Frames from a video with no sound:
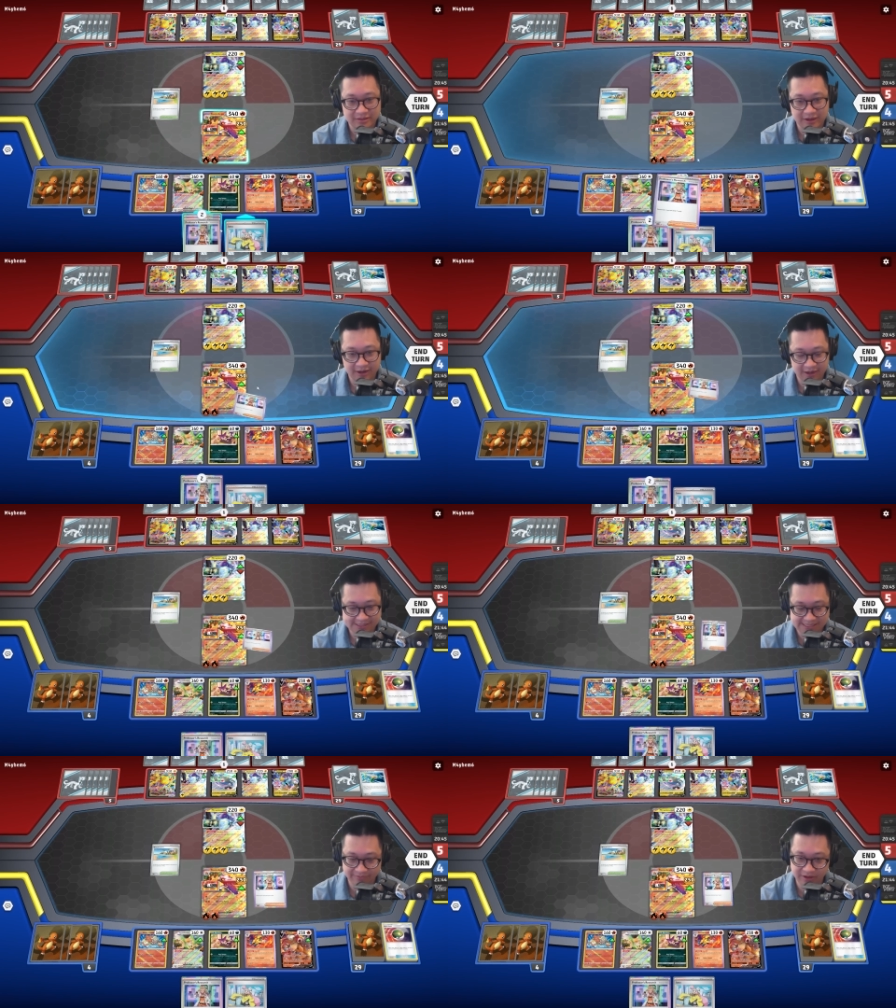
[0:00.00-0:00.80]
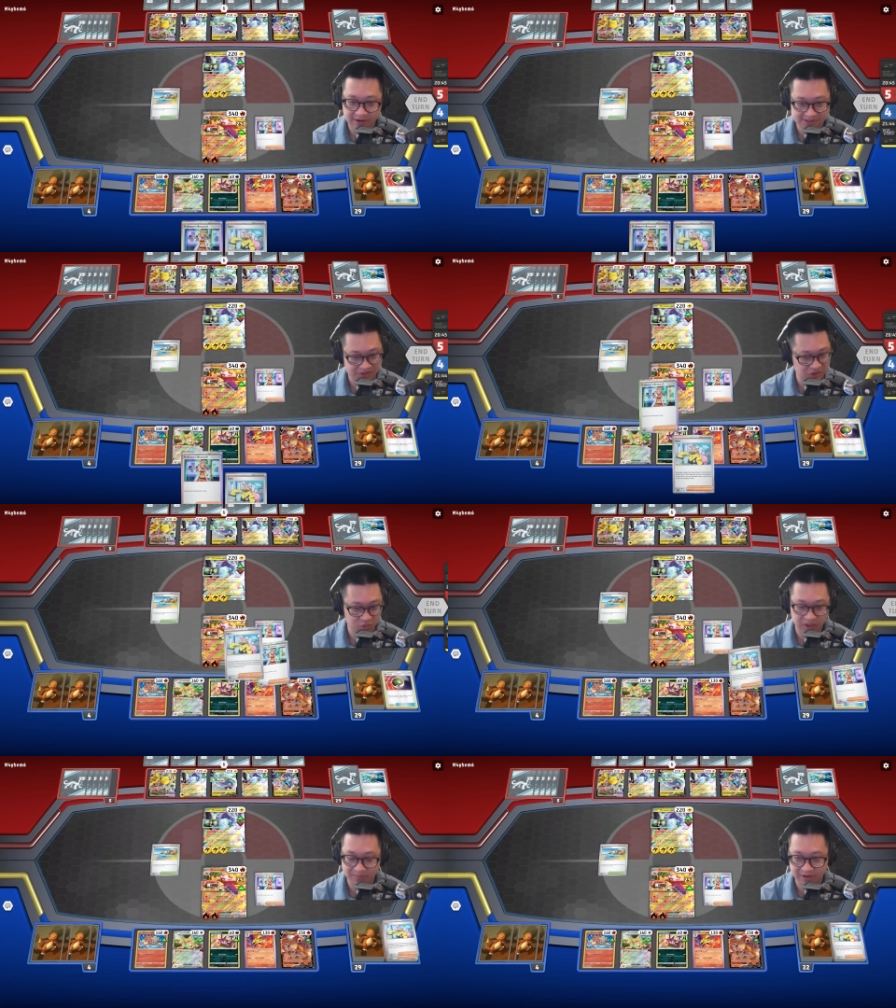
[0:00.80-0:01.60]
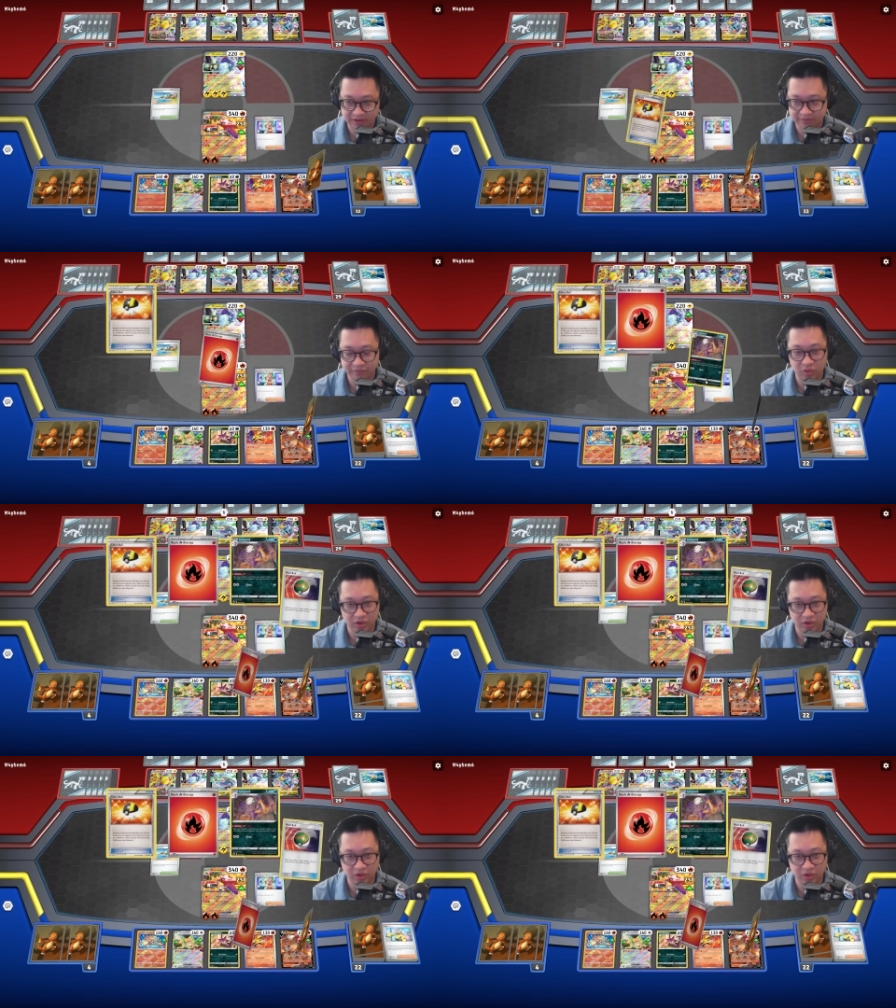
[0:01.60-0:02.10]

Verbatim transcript: And seven cards is just way better than four